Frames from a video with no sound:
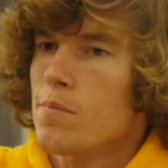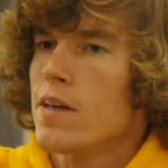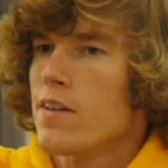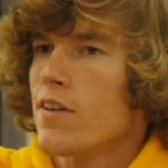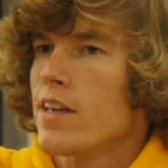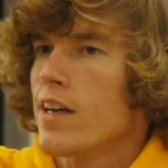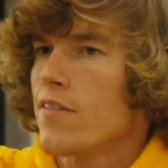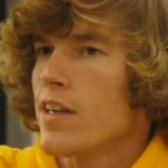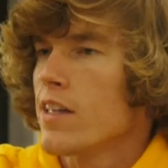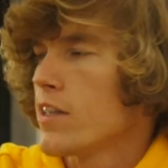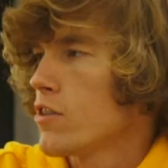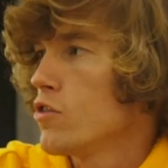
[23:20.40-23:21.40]
man, if I
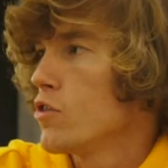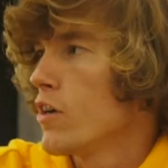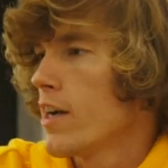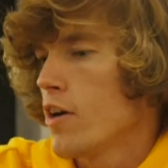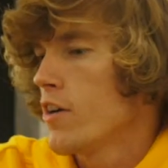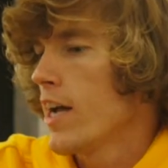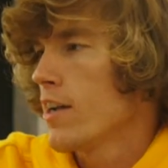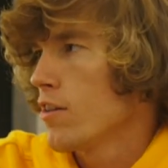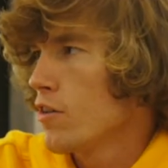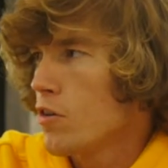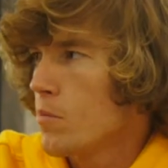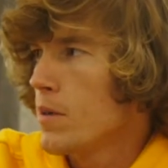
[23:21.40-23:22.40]
get like $2,000, I already had a
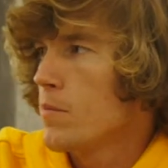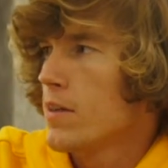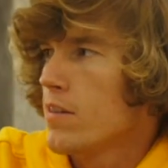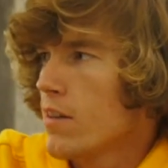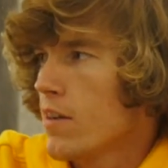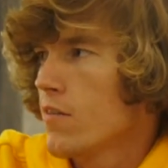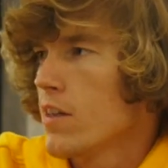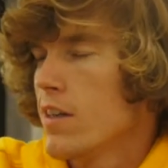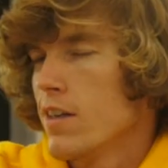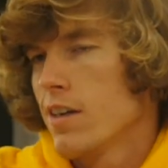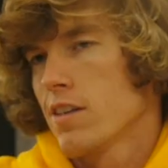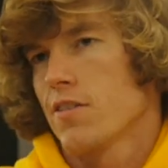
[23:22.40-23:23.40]
little bit of money saved. I
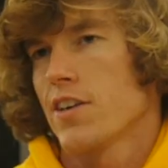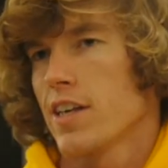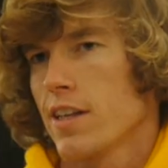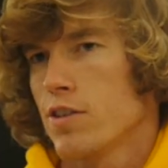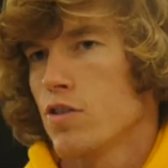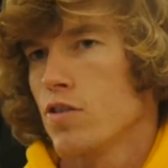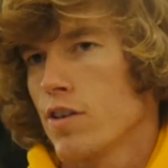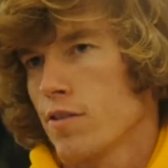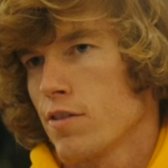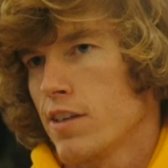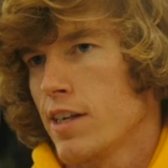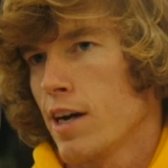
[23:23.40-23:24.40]
was like, if I get like $2,000
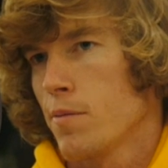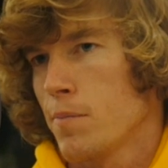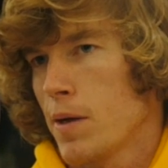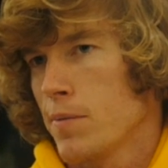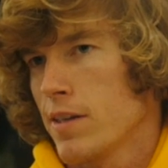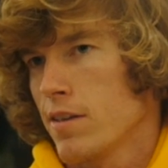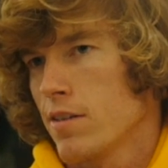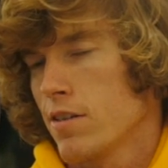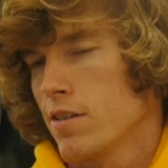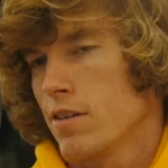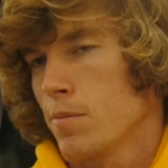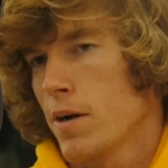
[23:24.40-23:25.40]
for the down payment or
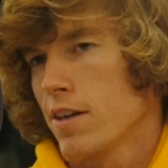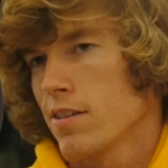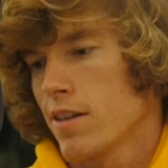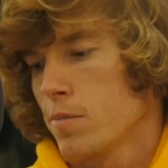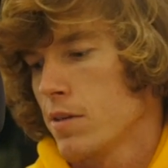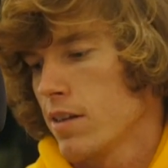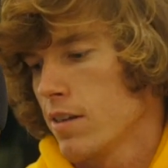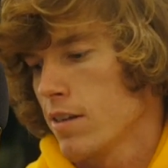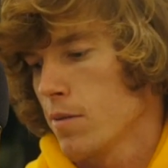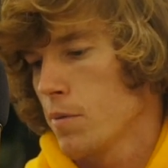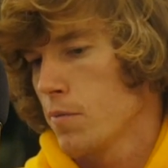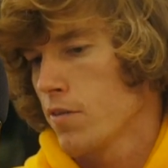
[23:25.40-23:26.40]
deposit, that'd
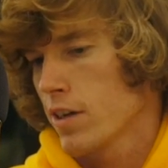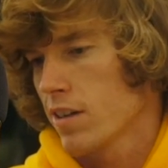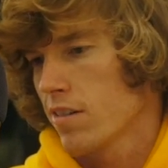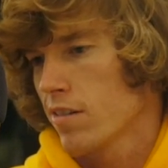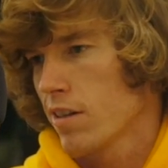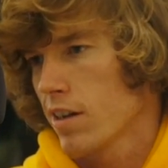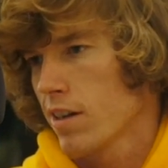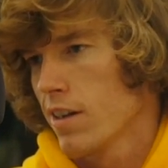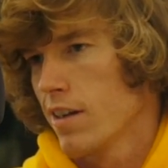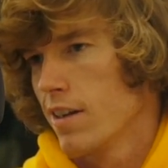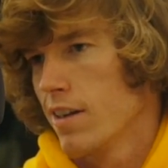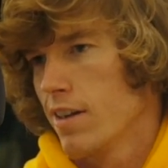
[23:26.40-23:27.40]
be fucking sick.
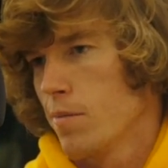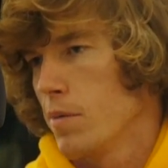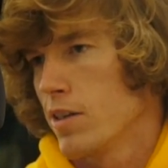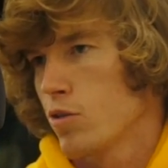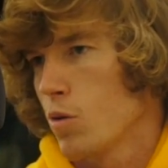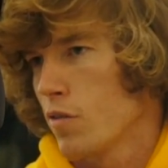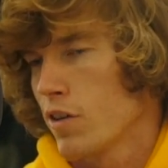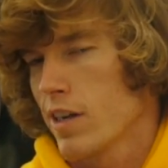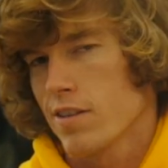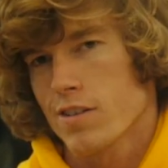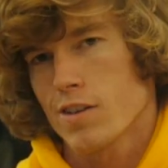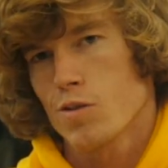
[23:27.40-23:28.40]
Made $12,000. I
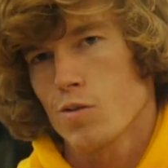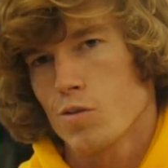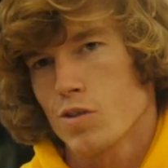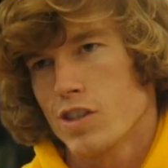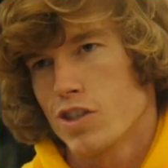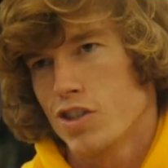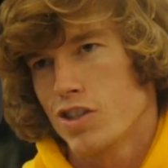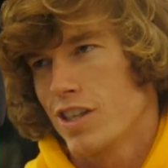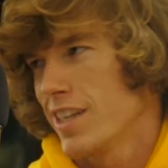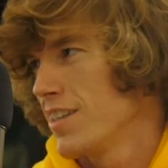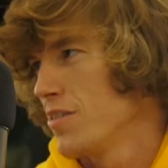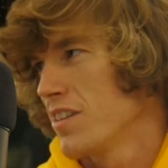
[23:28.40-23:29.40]
was like, holy
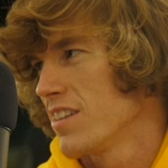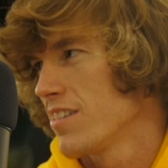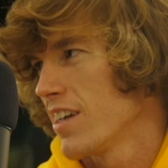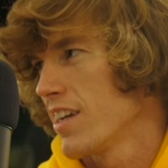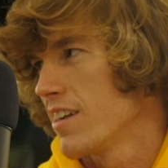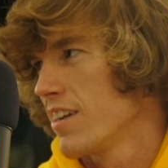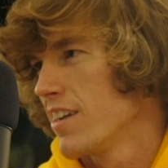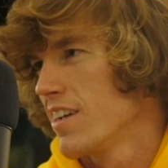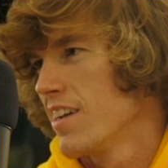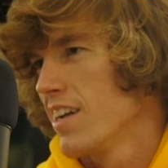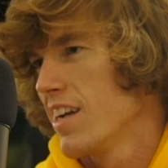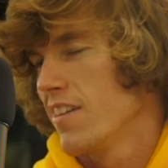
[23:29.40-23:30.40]
shit, it was insane.
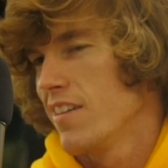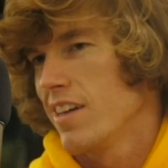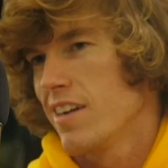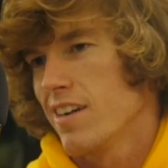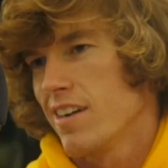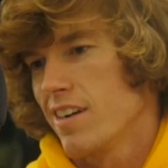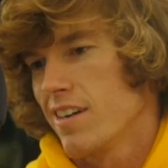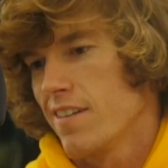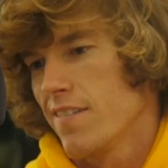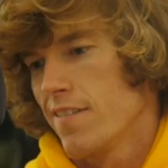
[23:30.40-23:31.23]
And then I